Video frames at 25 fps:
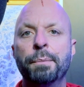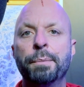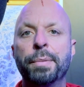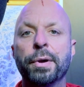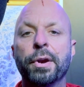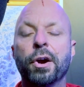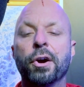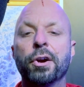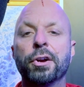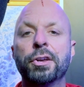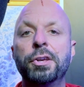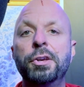
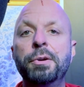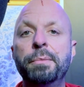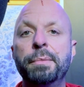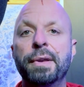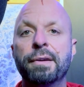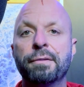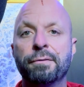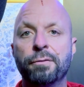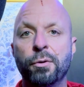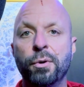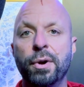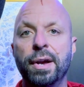But our
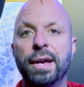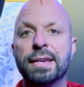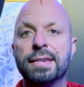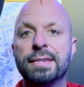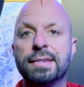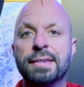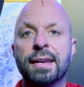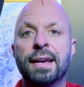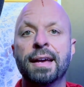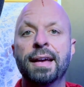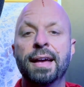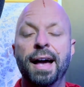human
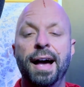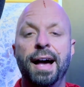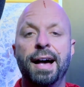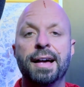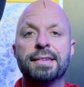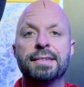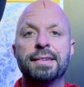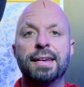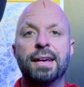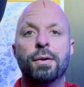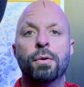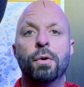voice
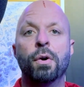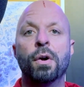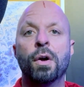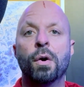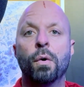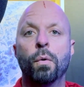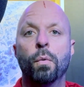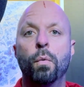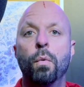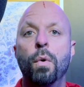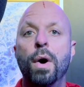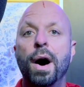has a
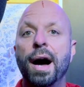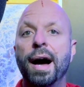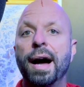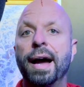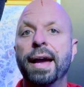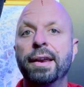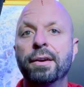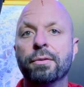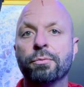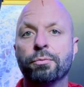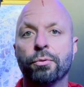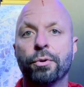
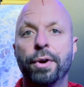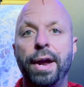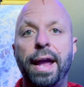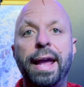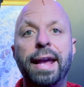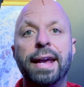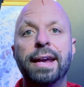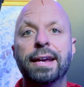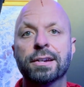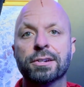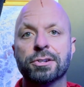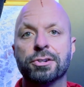wide
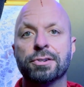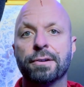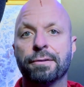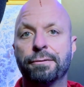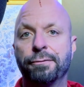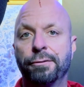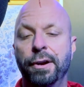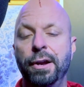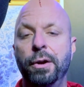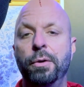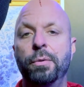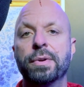range of
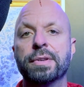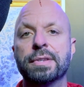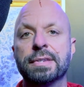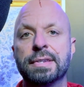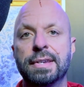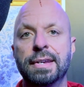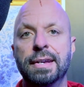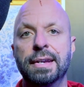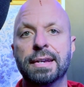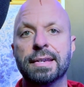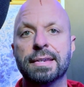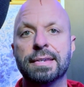
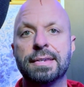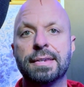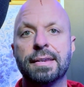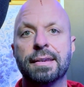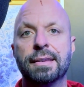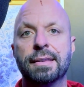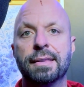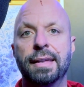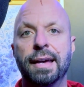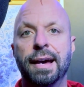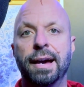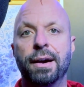
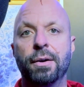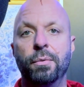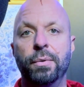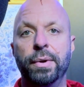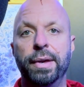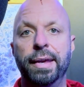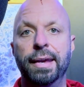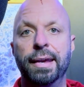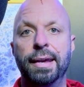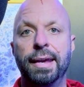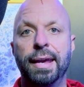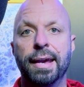frequencies that
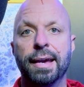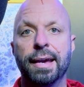we